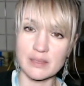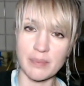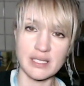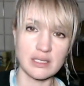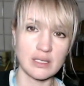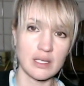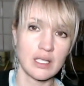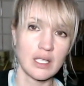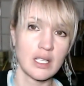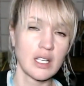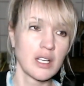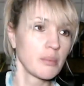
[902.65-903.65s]
it's best to
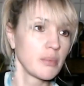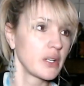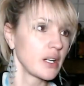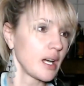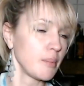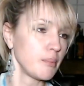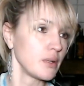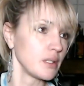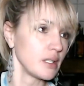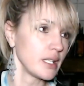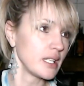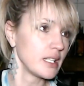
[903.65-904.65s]
book a
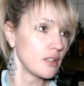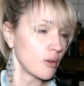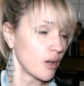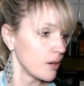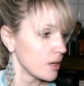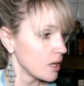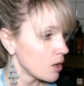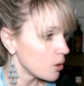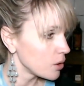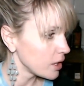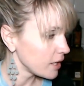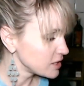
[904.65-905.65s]
couple in the row,
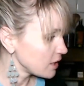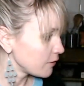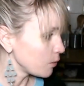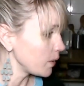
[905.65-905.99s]
although I do have a